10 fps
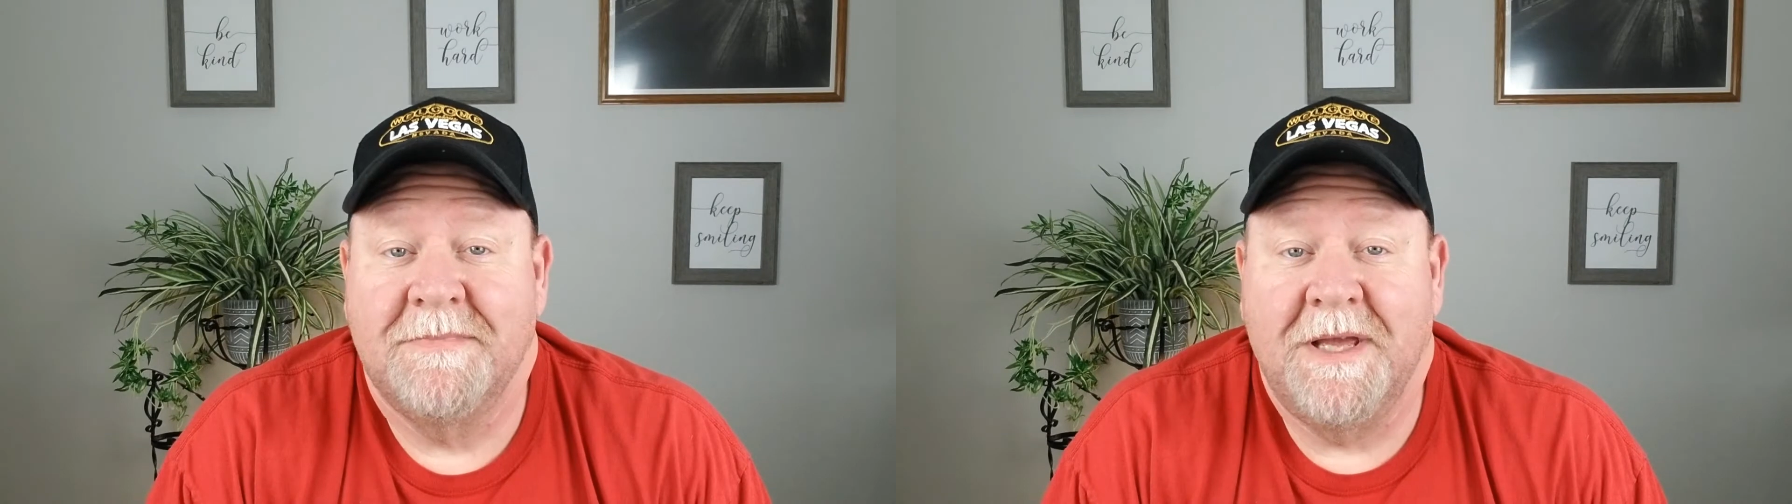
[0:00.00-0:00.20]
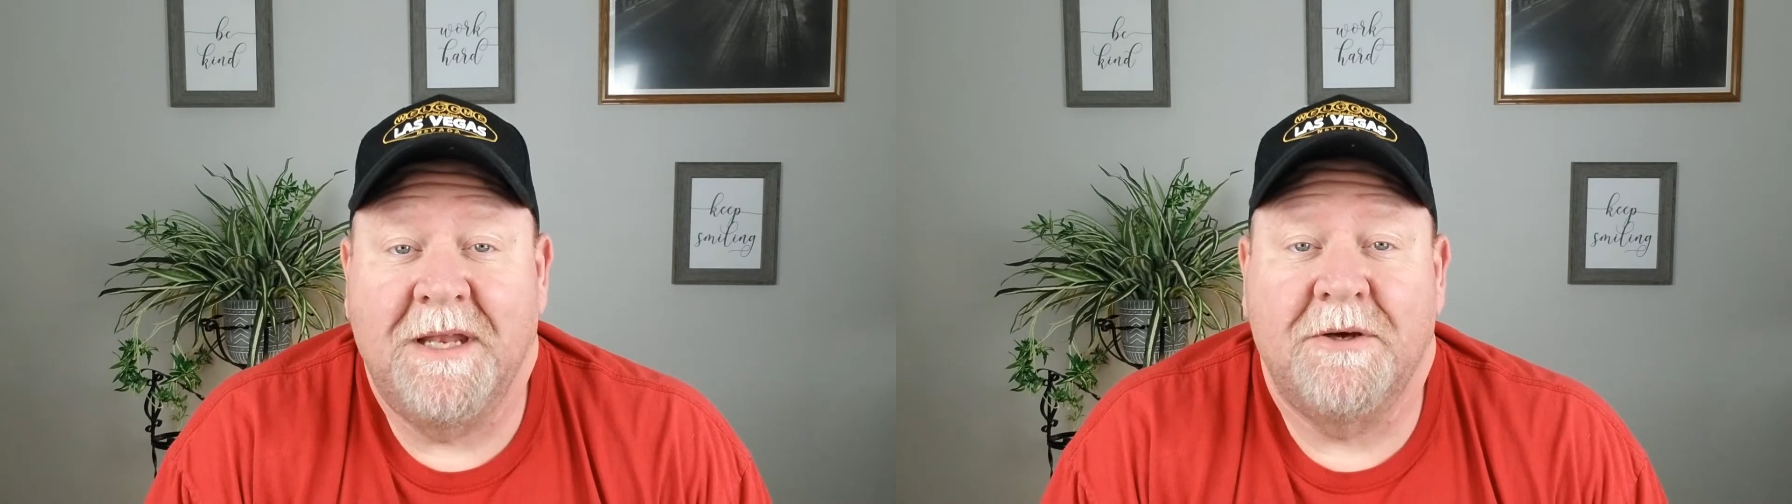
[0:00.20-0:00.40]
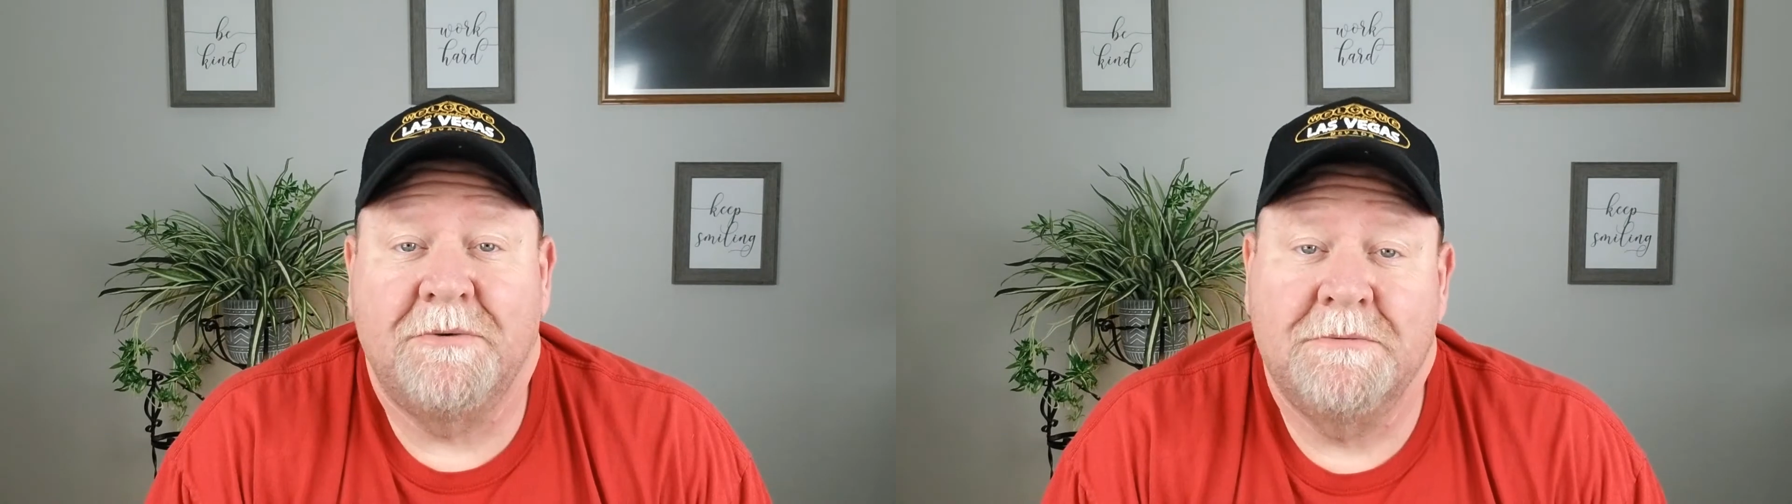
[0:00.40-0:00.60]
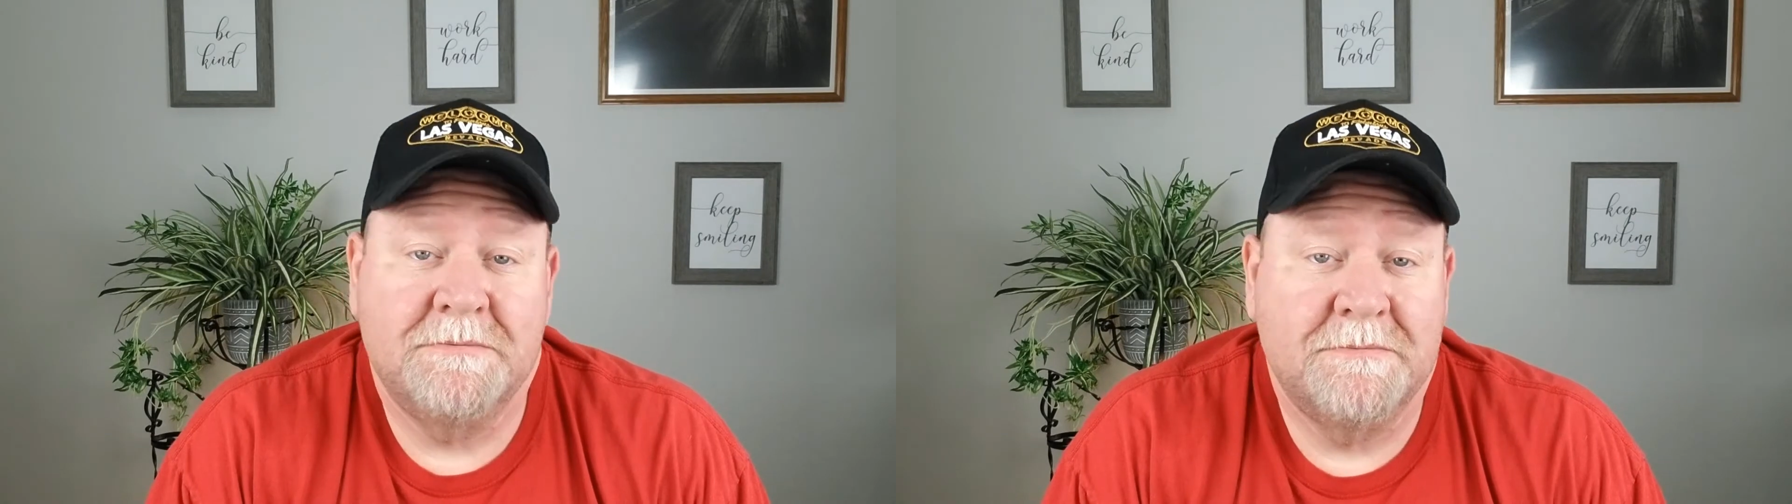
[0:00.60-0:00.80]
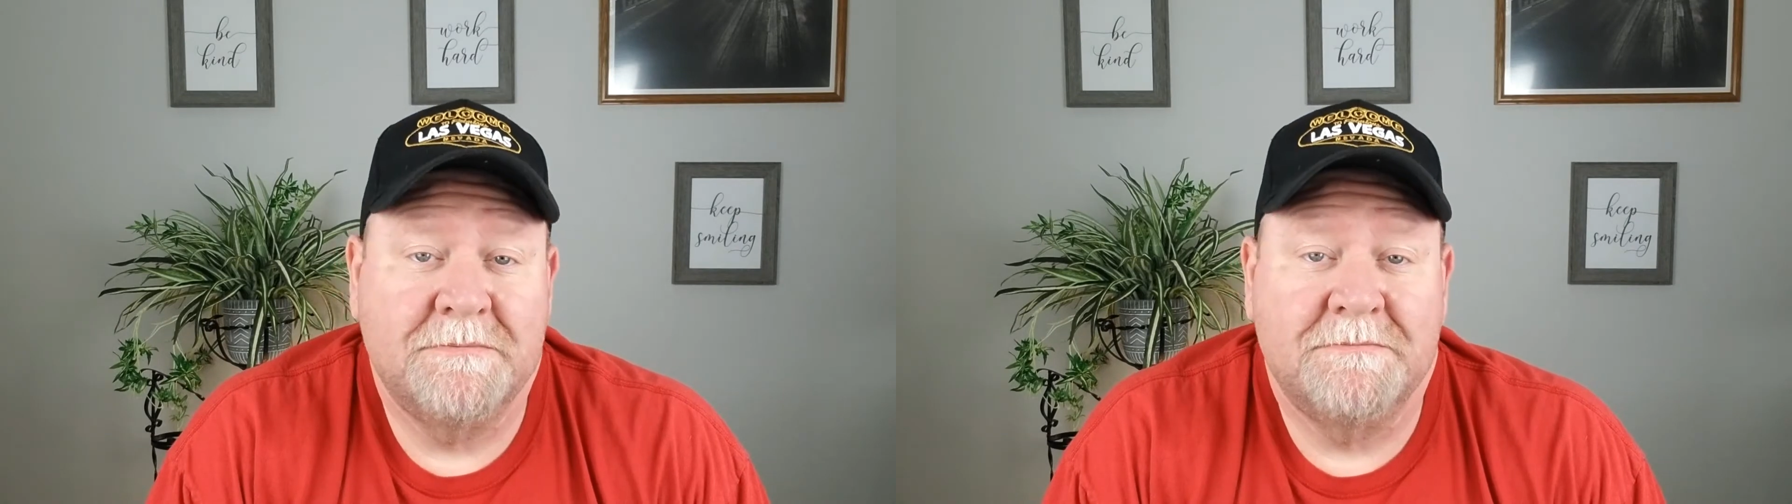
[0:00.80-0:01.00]

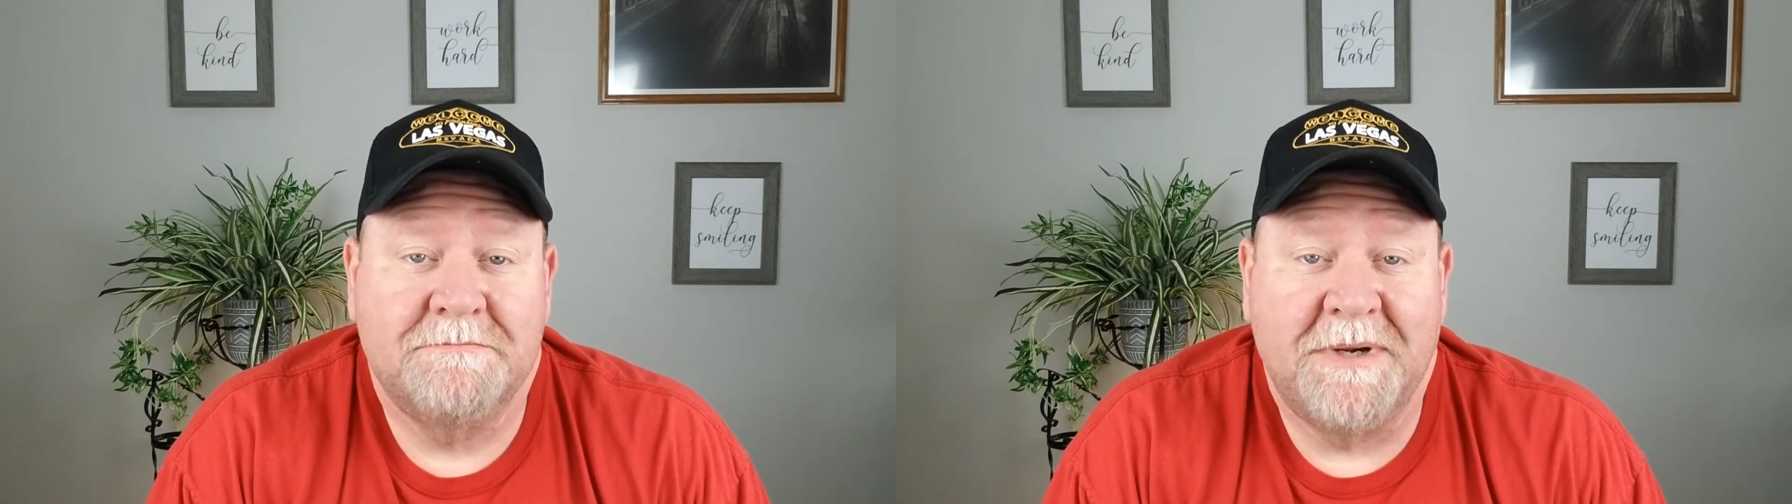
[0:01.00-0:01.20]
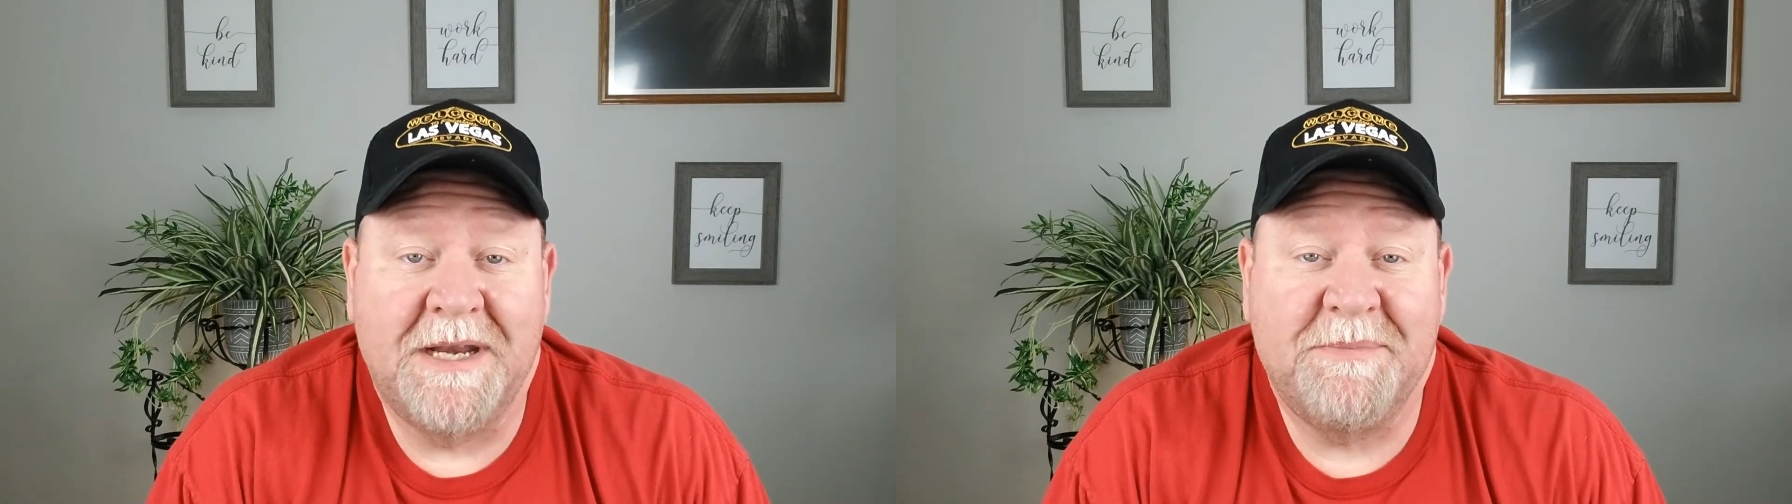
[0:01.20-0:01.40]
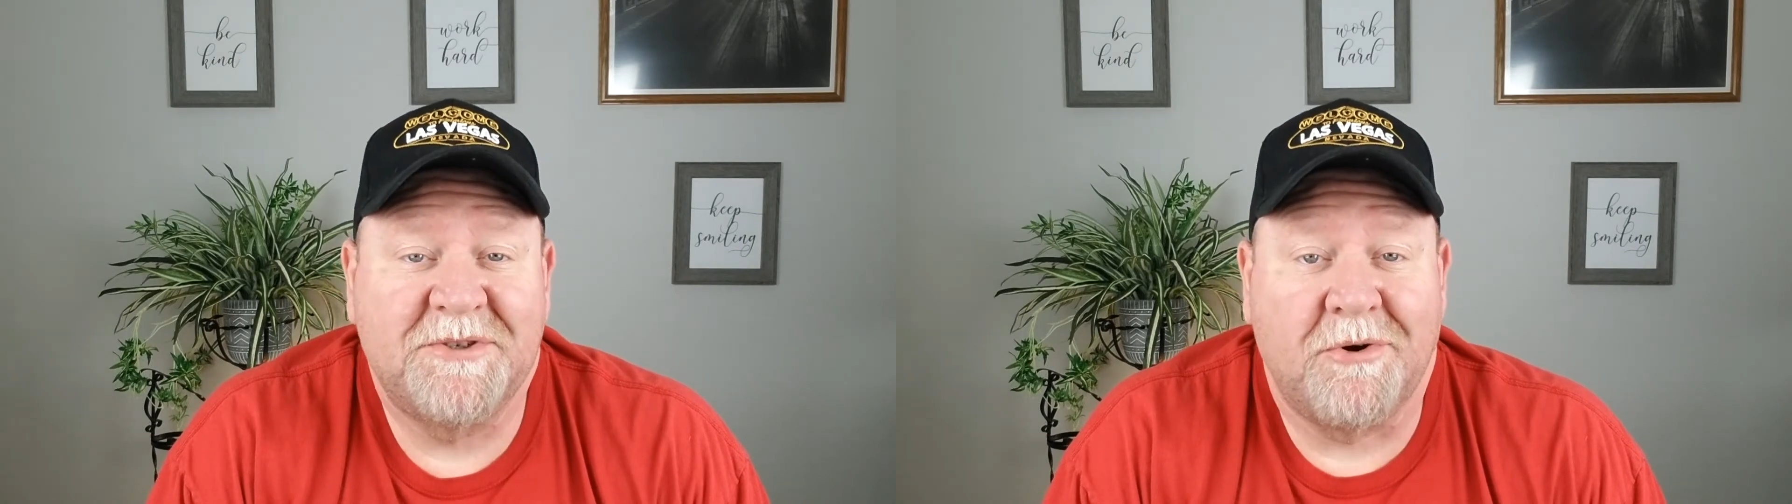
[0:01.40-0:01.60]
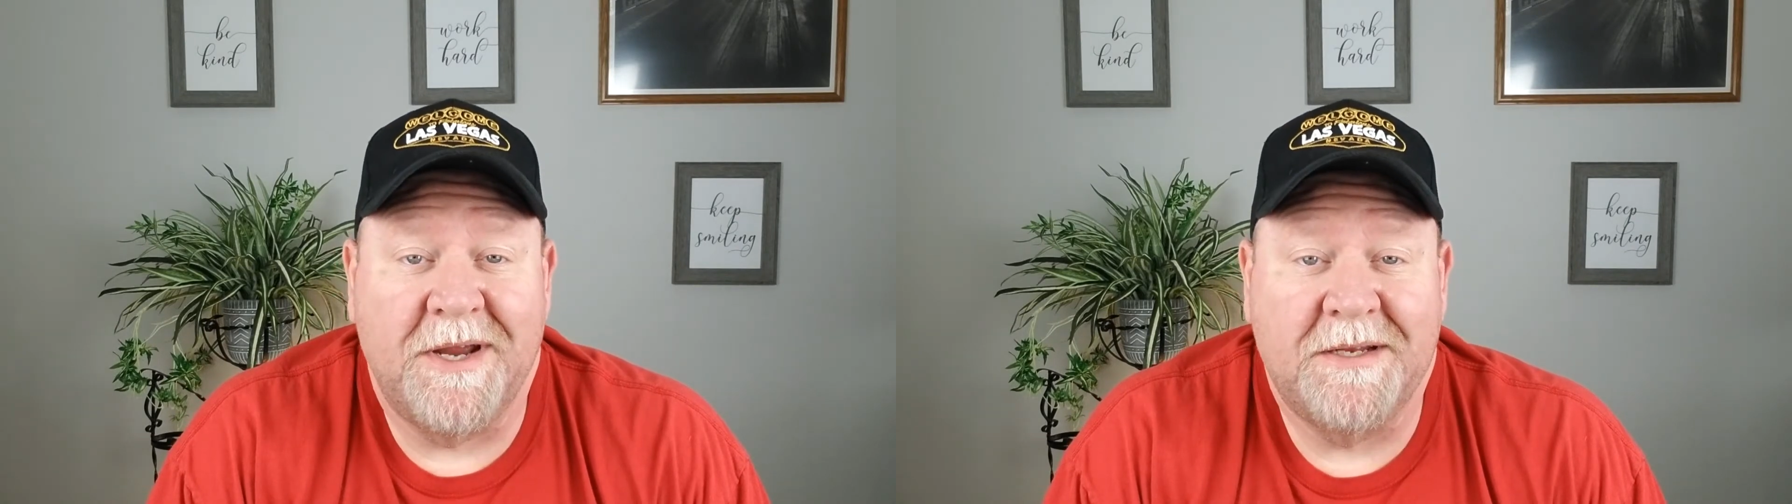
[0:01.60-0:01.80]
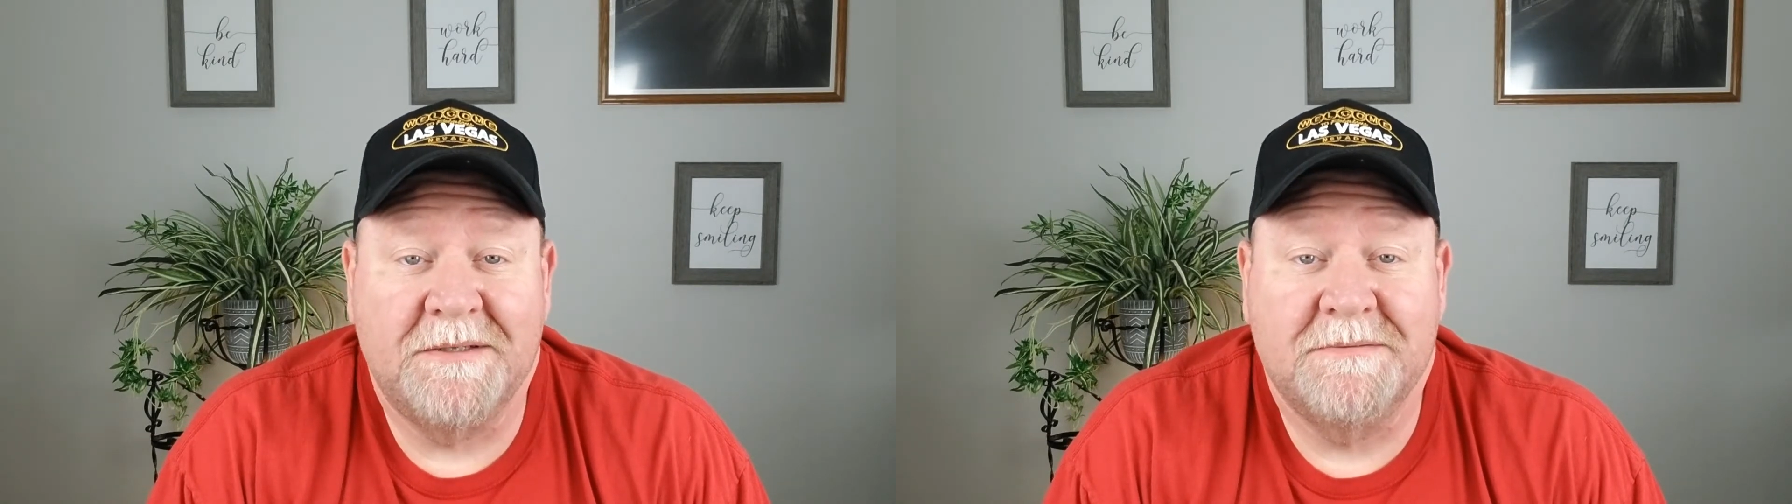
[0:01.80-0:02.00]
Hello, my name is
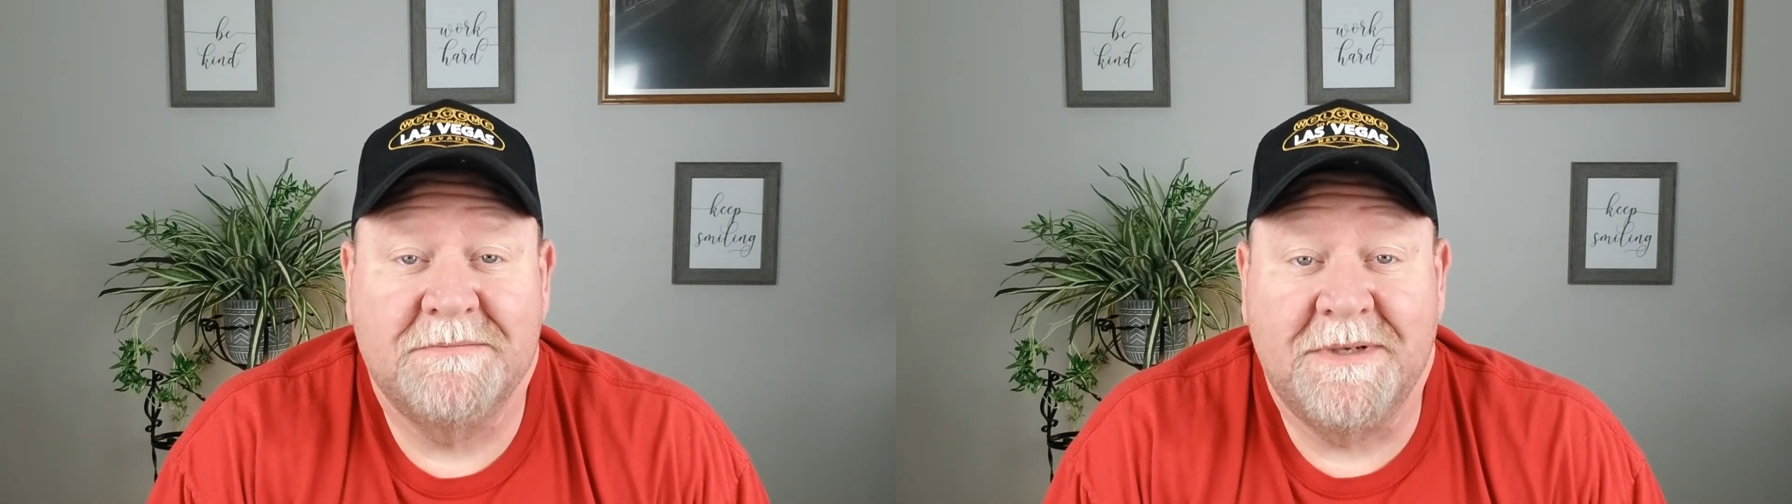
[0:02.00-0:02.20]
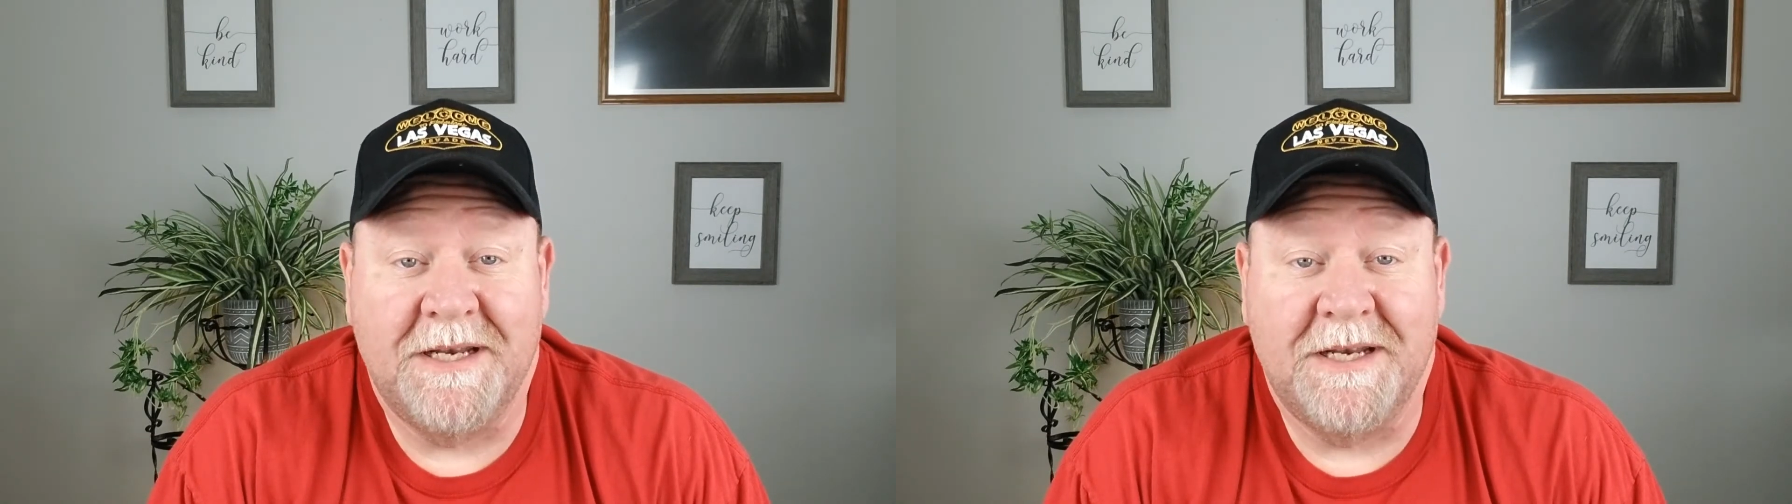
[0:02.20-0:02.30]
Grant,